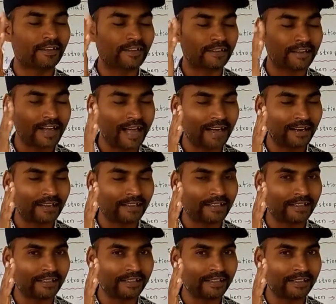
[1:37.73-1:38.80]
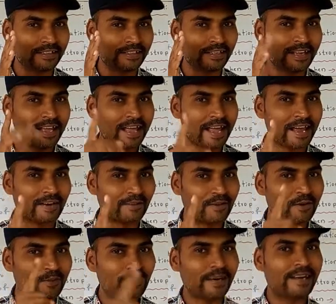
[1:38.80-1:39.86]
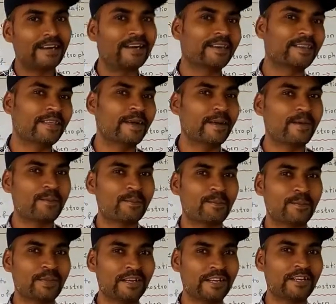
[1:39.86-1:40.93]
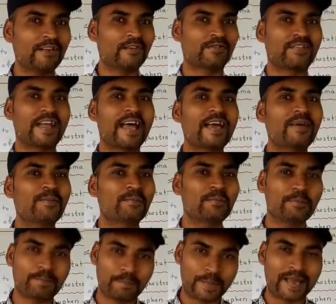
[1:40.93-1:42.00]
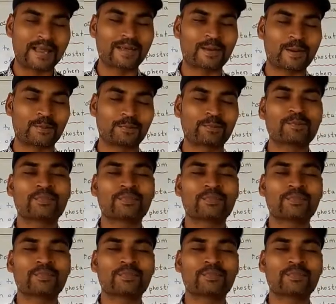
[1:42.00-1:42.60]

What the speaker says: clearly and comprehend the meaning of that paragraph.